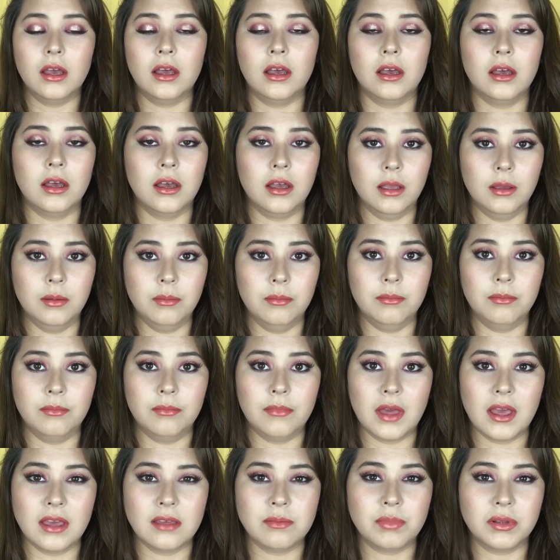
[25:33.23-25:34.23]

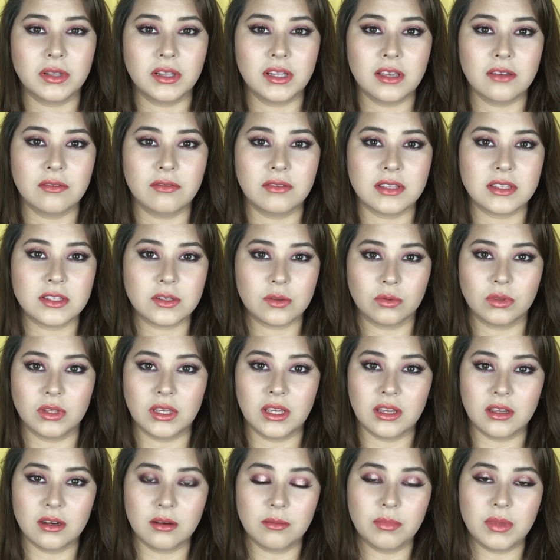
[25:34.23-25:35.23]
I believe it's
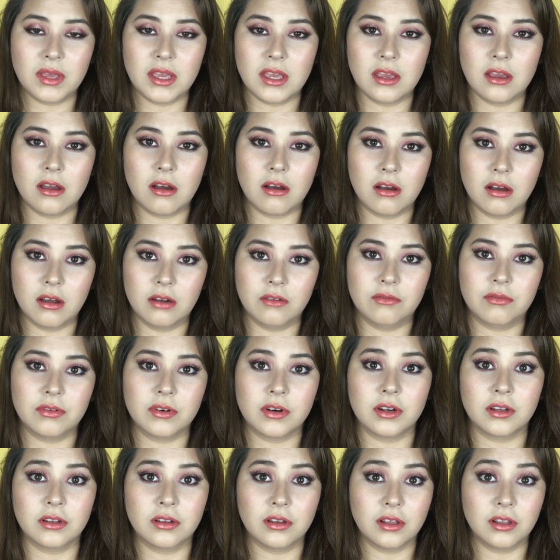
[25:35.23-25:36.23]
only going to be on
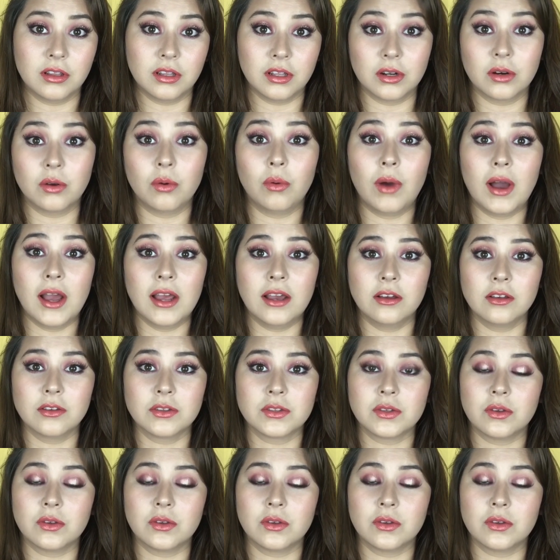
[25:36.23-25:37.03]
for a little while.